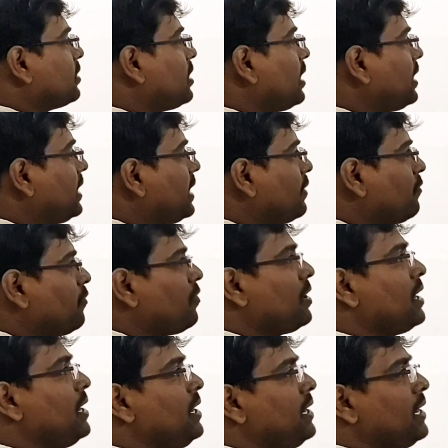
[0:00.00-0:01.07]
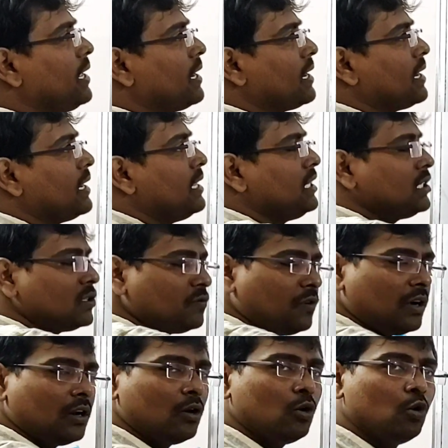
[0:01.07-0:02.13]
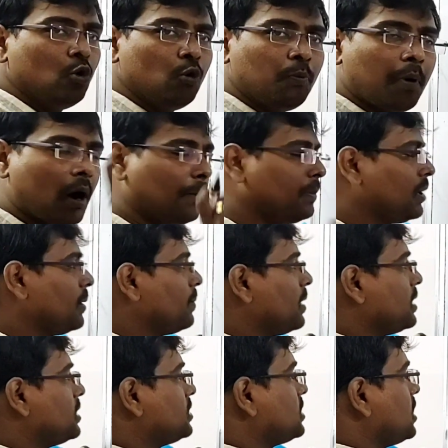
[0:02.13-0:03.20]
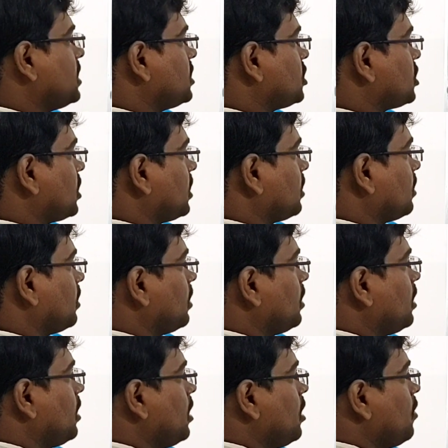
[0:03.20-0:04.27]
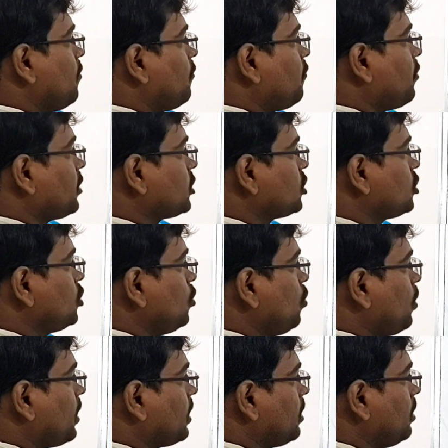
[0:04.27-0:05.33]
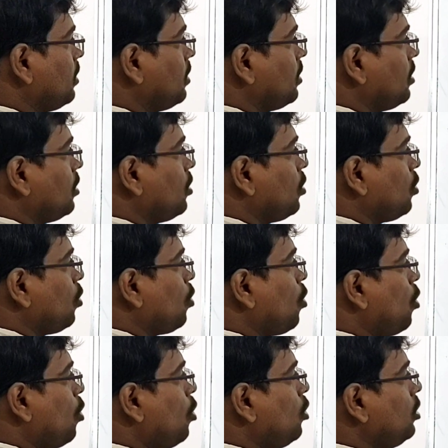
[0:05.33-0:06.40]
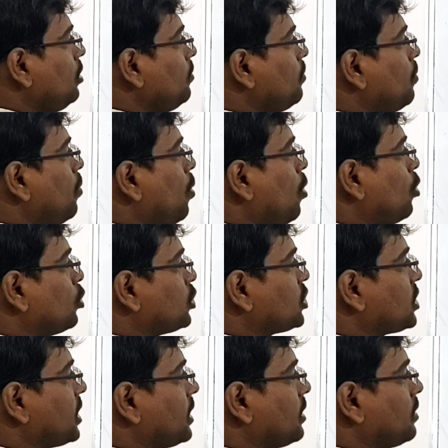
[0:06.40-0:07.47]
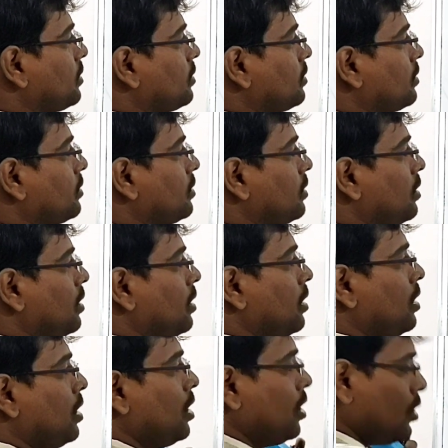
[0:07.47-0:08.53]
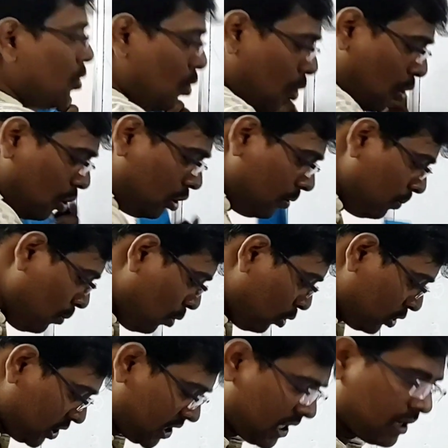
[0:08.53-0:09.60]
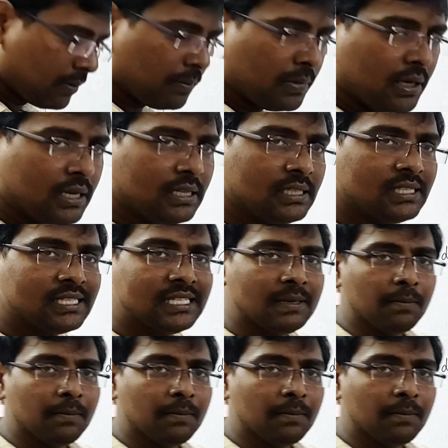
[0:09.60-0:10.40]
the different techniques for loop optimization. First one, code motion. Code motion means